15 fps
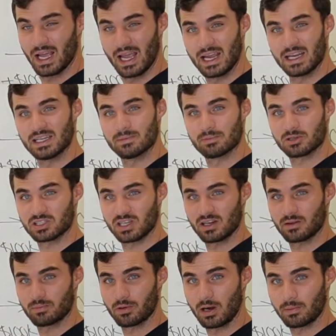80% of
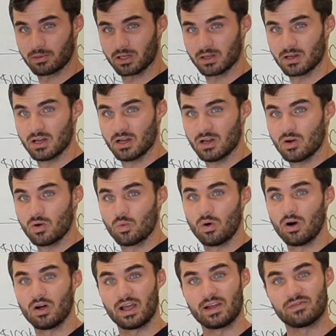the property.
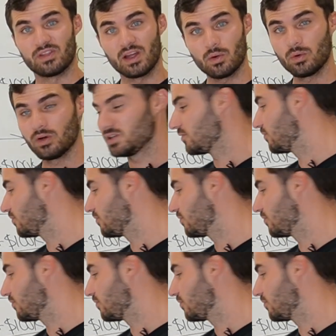Well, if they're willing to